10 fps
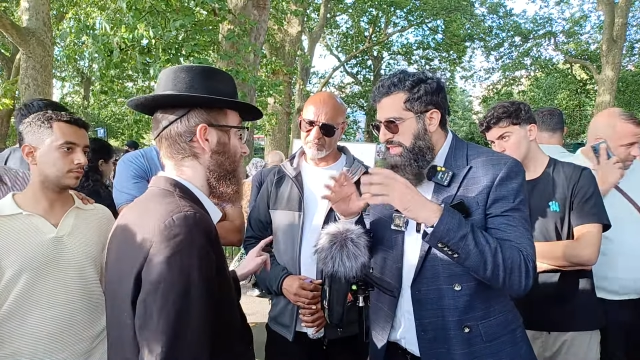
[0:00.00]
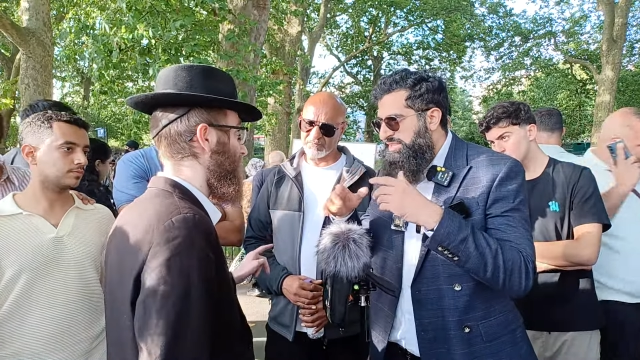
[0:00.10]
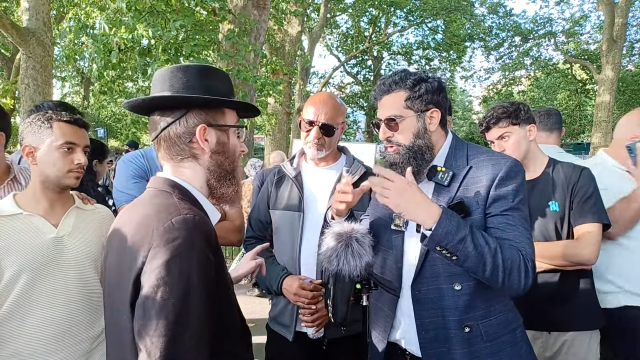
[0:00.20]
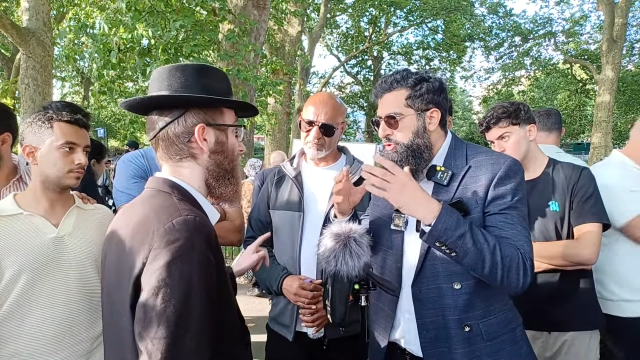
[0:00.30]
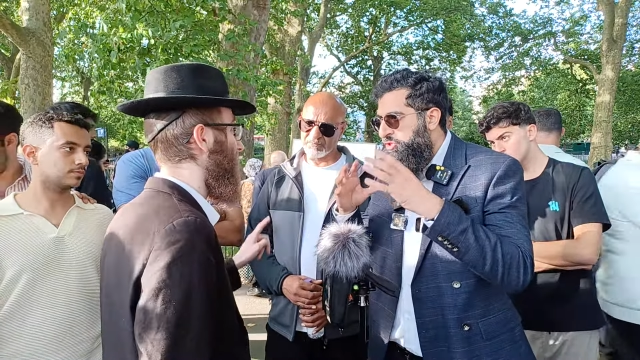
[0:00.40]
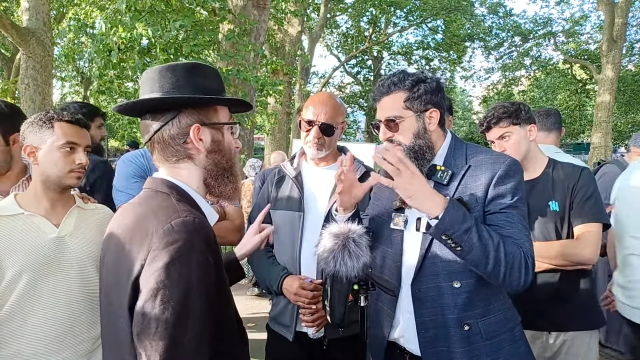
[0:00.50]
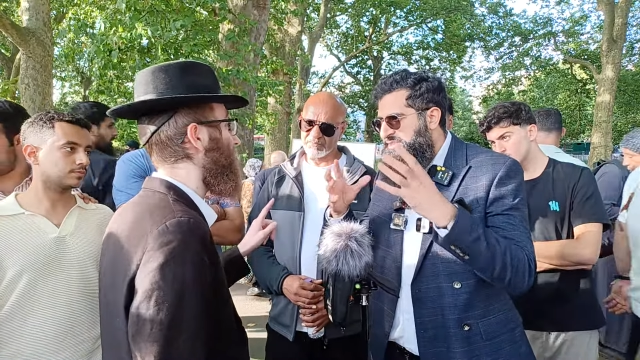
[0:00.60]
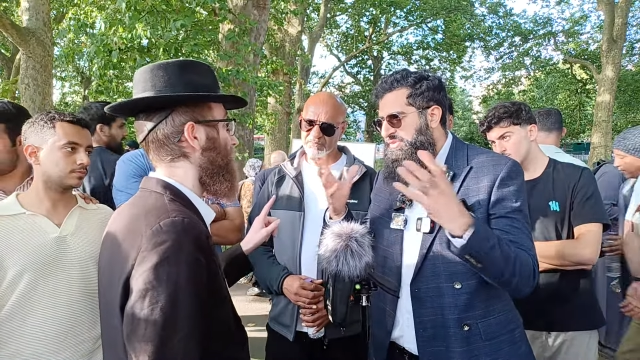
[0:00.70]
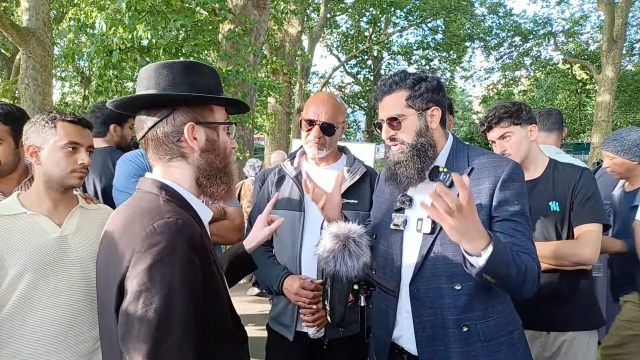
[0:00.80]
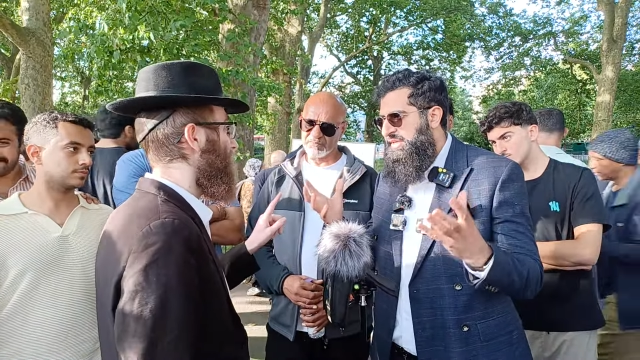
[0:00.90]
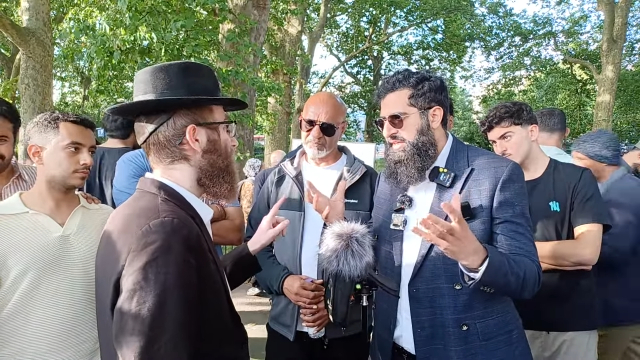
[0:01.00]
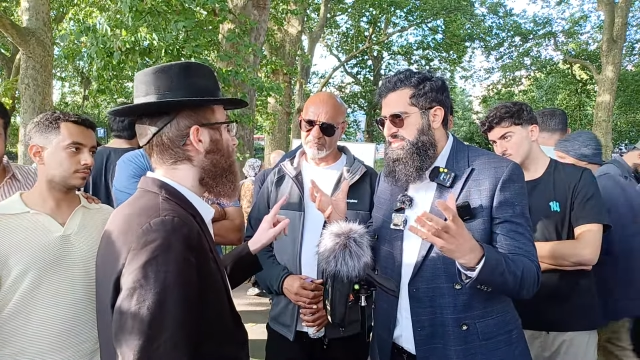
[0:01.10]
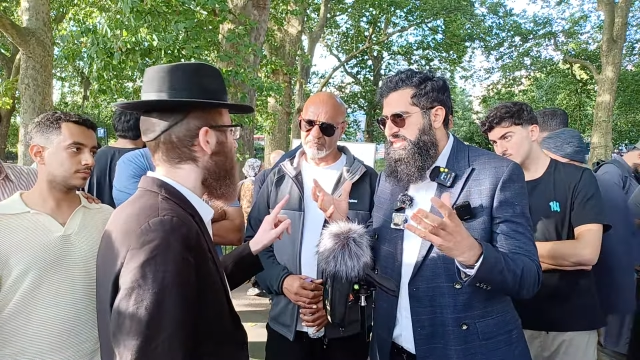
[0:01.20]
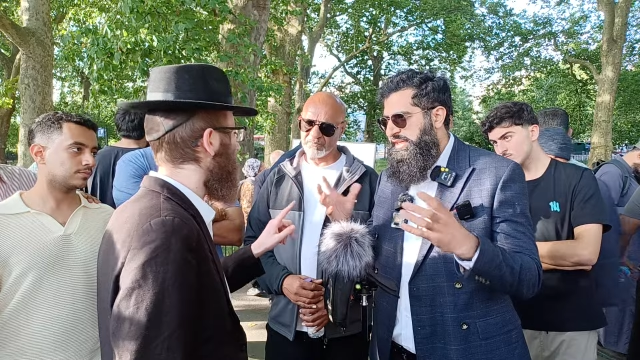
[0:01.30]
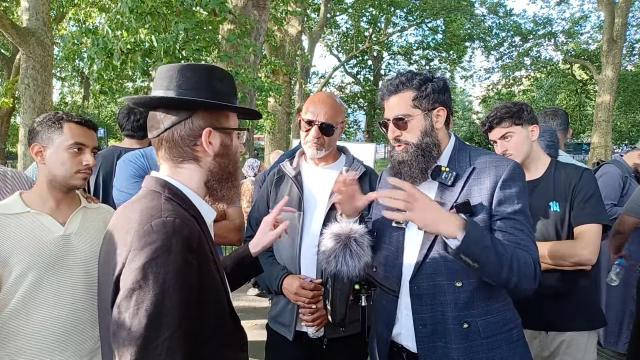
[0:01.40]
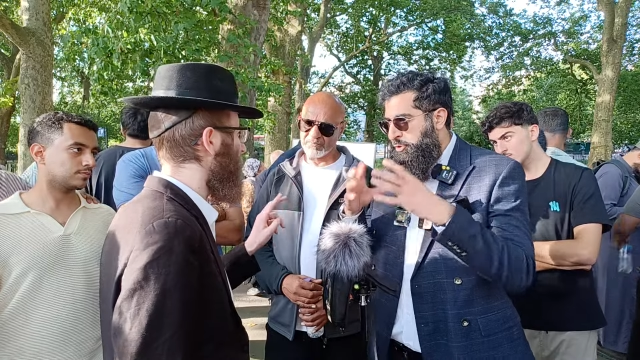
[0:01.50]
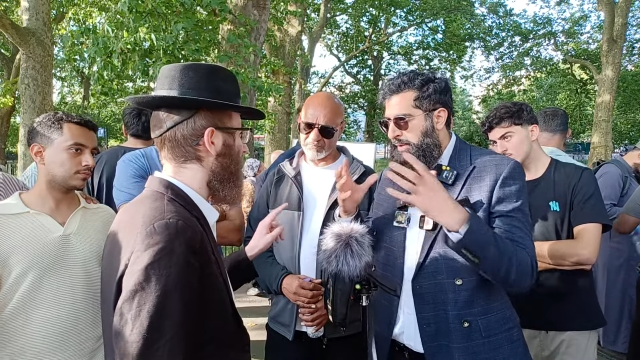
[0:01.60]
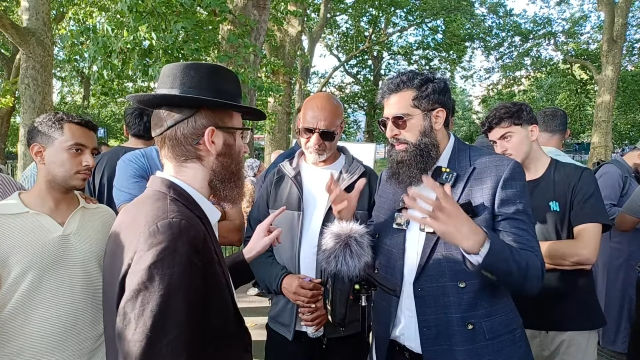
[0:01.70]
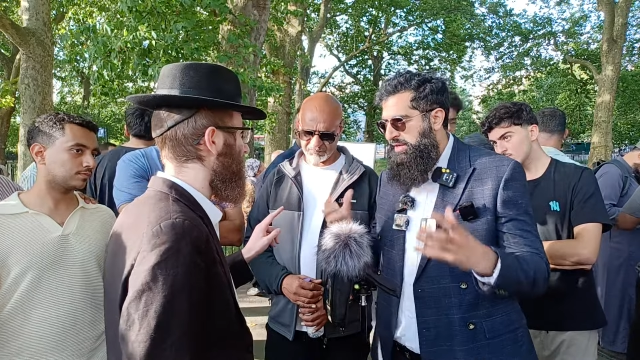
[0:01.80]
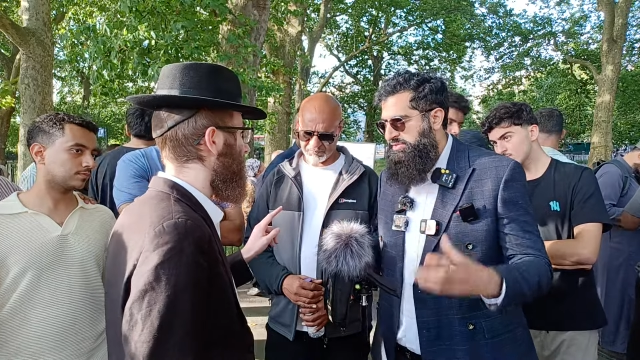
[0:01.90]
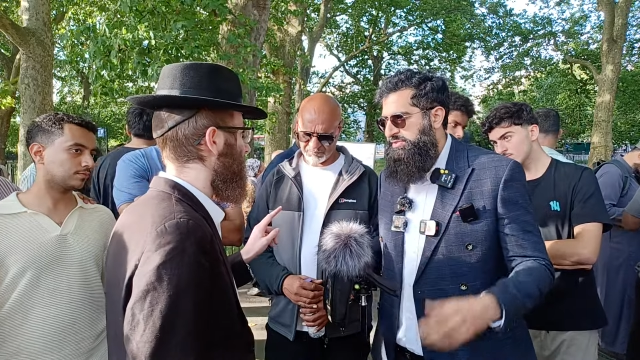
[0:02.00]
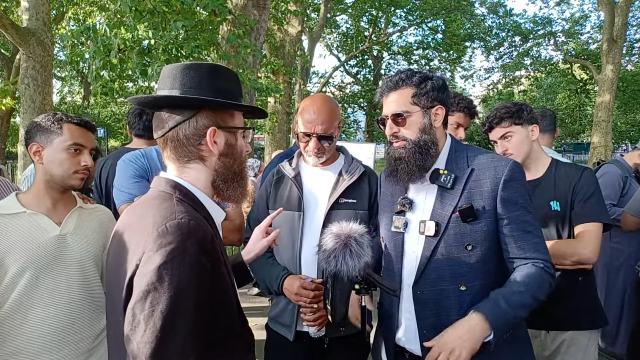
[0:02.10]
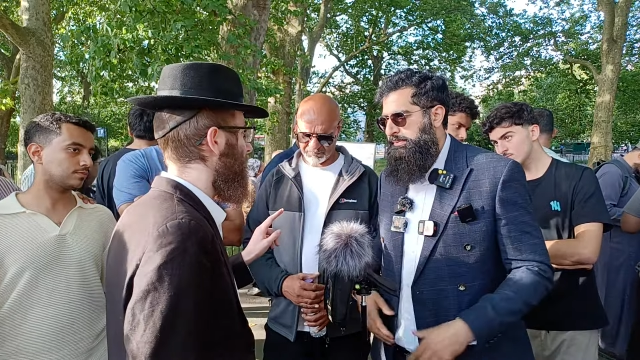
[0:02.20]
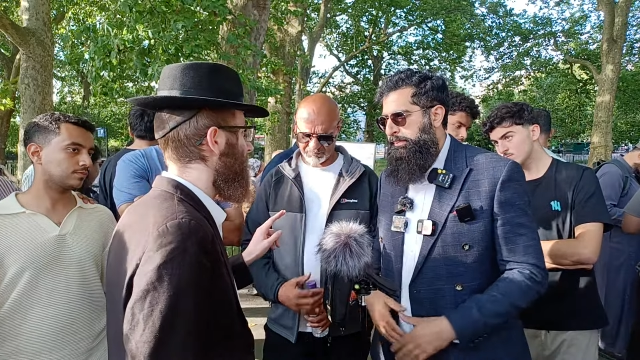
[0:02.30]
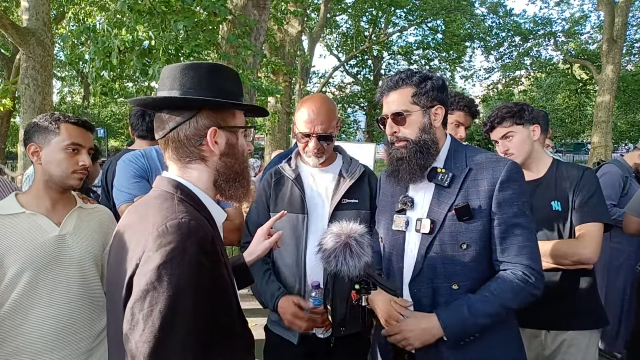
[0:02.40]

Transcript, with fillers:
Speaker 1: that's how you like justified when, it, isn't right, it, through Hamas? What?